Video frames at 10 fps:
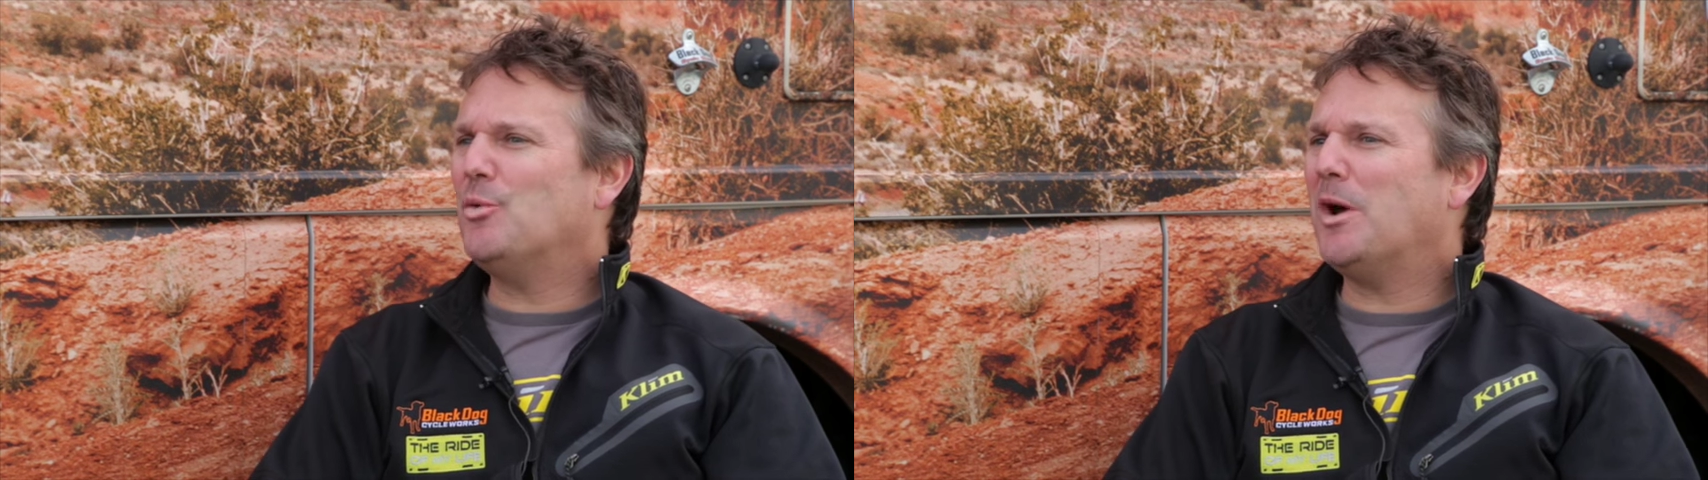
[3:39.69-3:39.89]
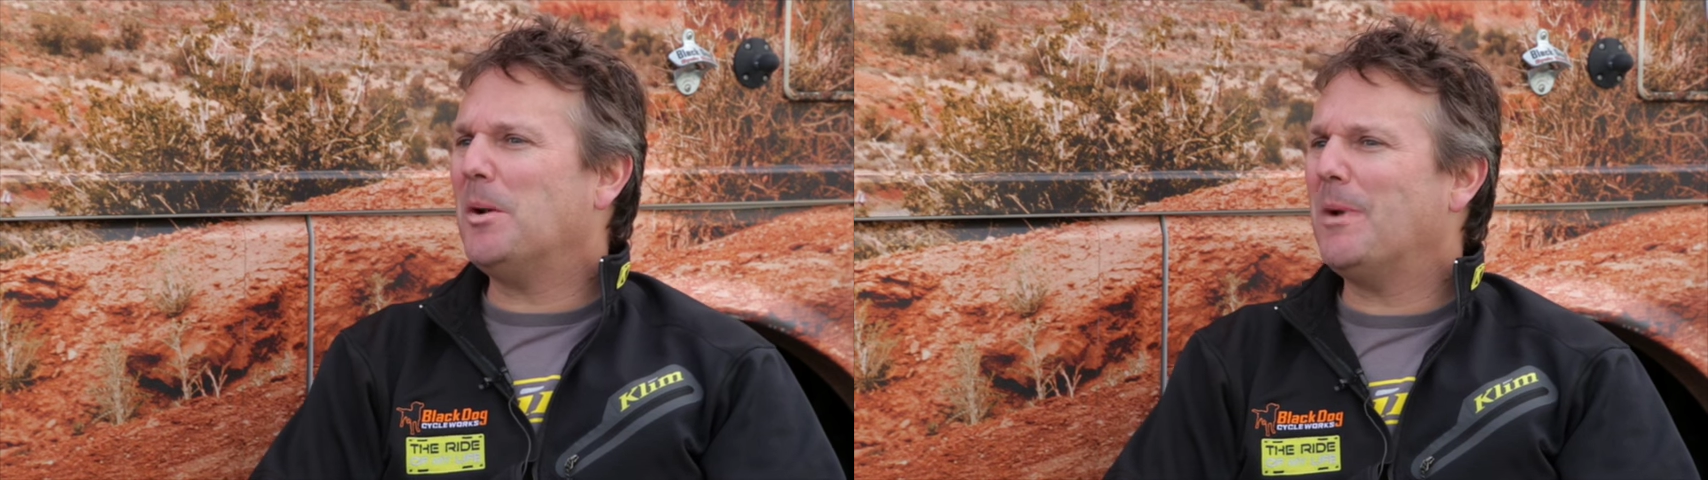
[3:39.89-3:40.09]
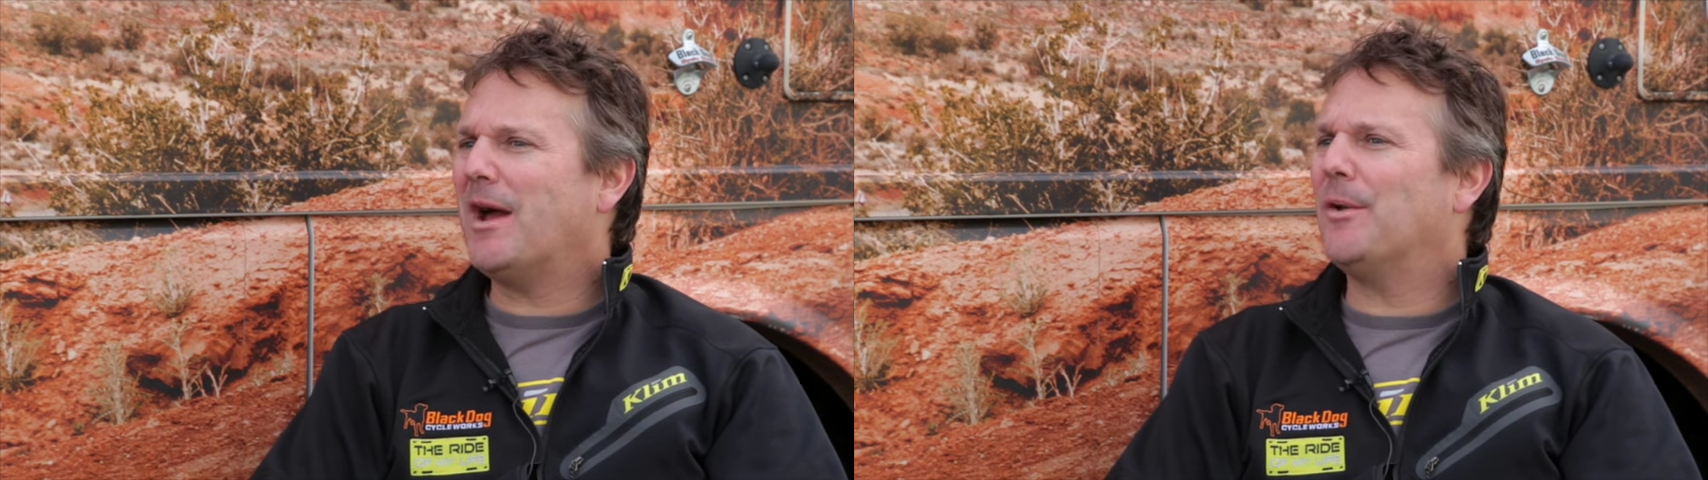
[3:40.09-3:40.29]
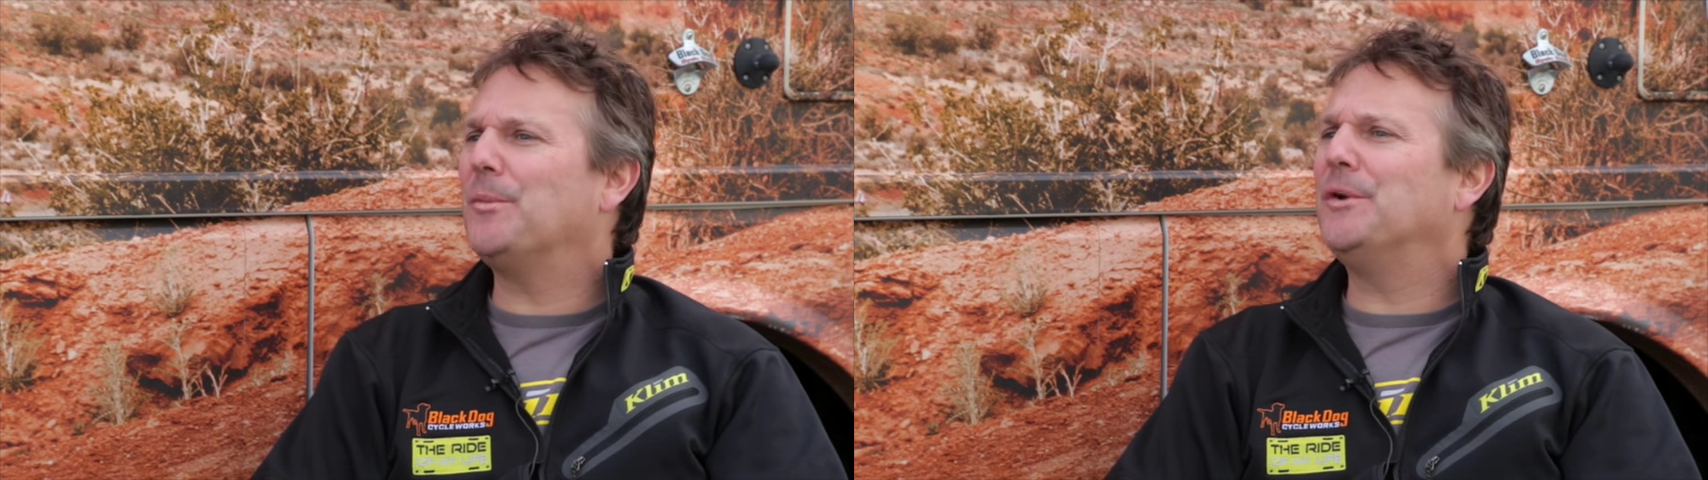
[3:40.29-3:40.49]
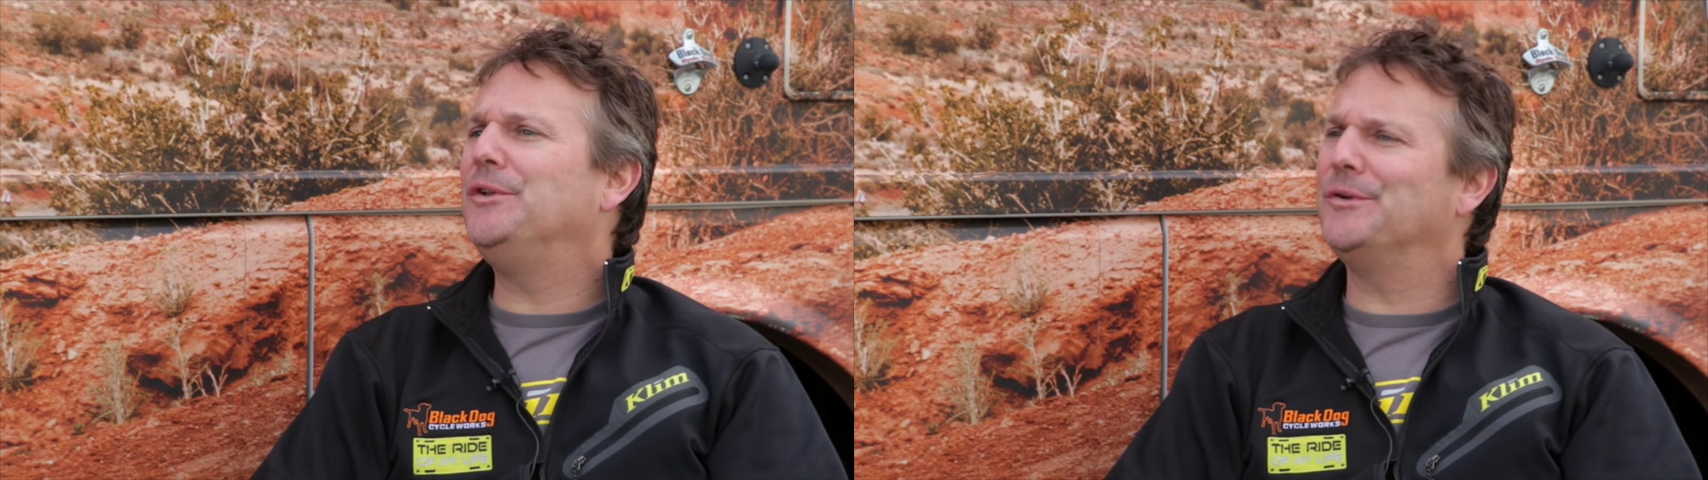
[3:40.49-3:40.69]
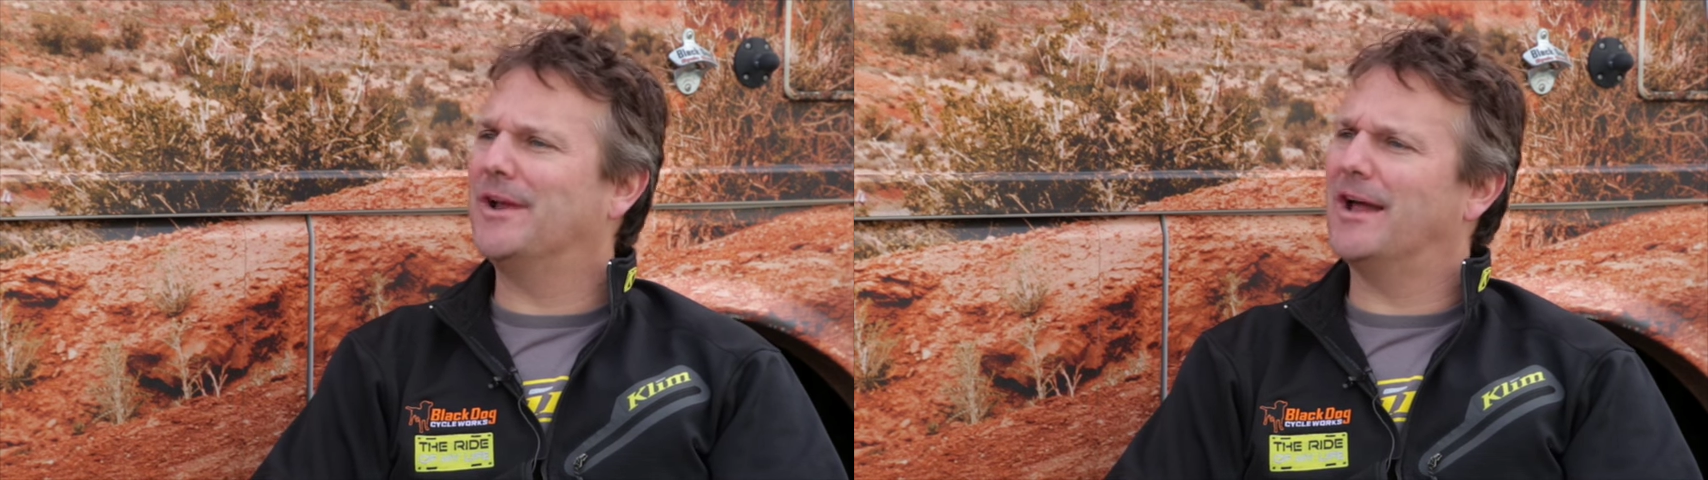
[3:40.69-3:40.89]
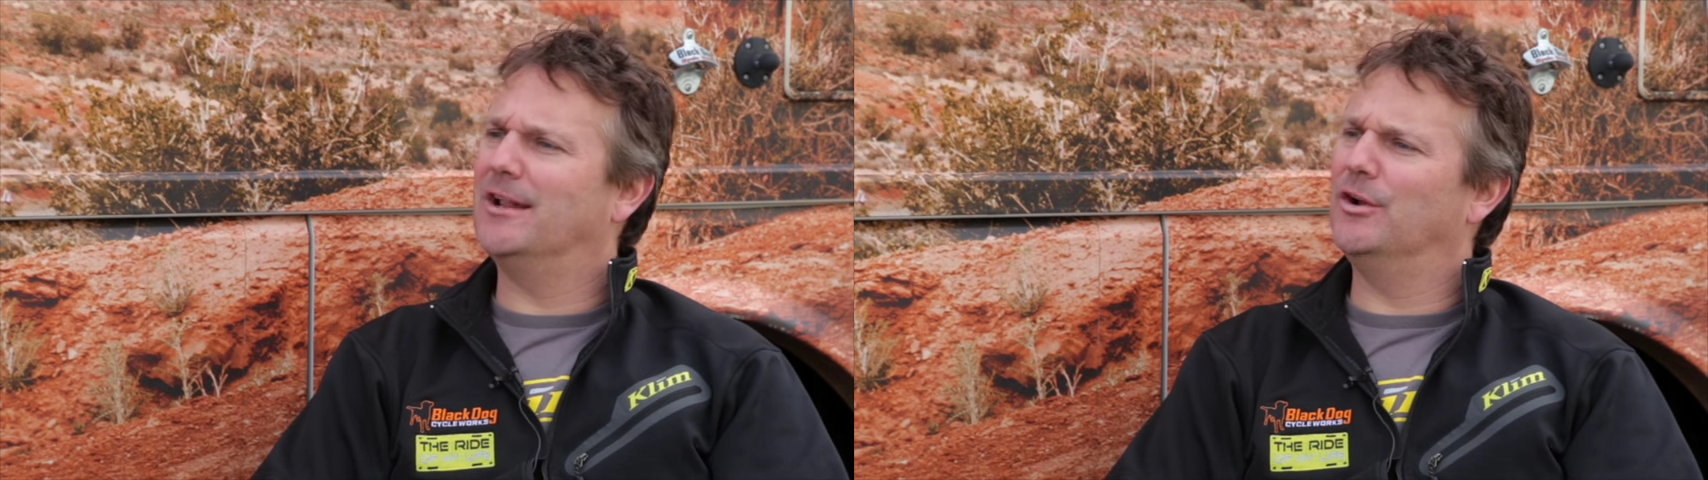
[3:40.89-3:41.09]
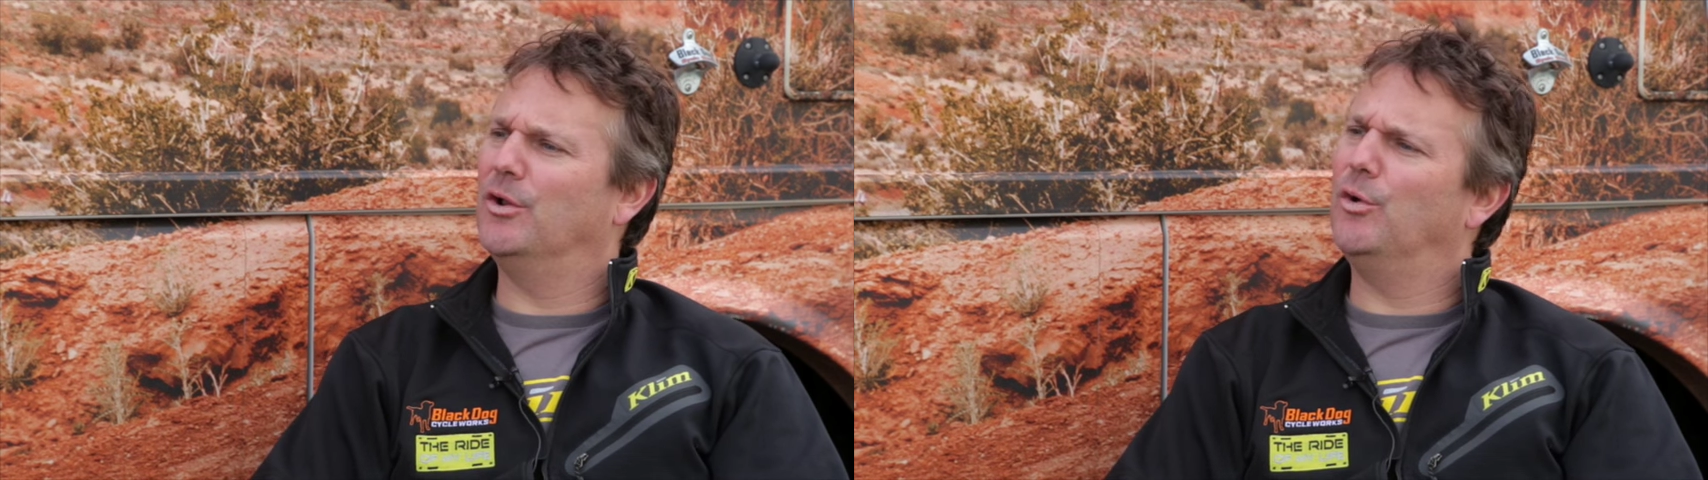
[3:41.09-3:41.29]
what about when you got a
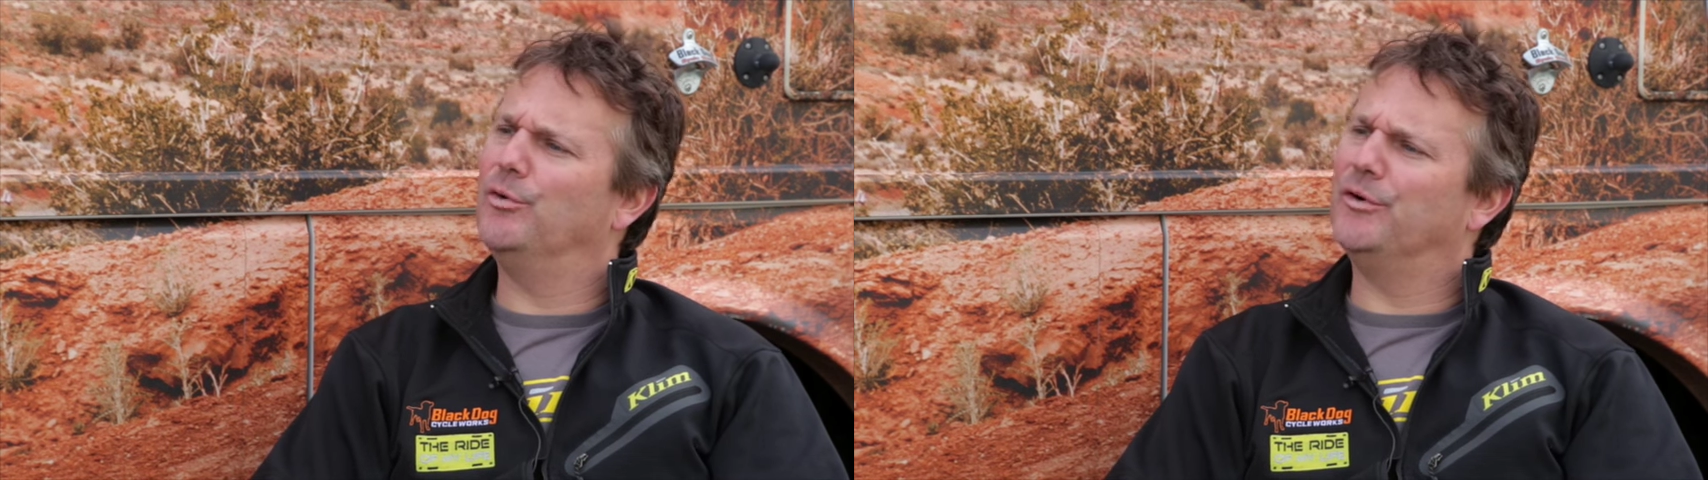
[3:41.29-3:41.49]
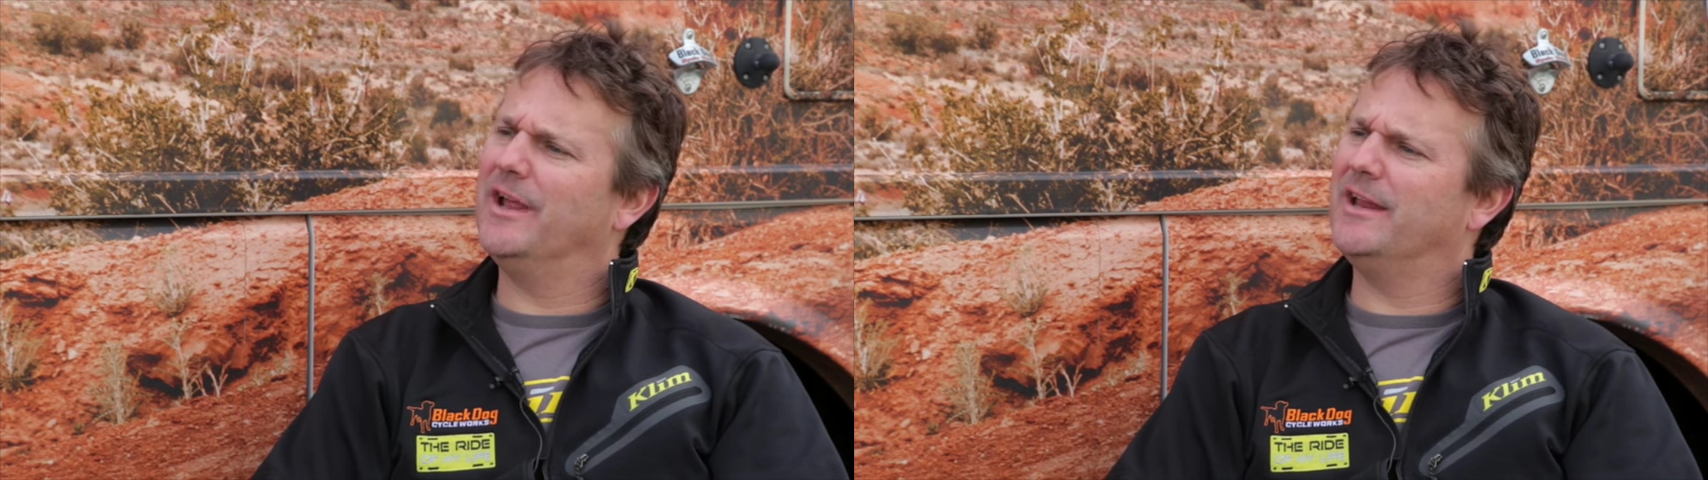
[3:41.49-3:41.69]
little older?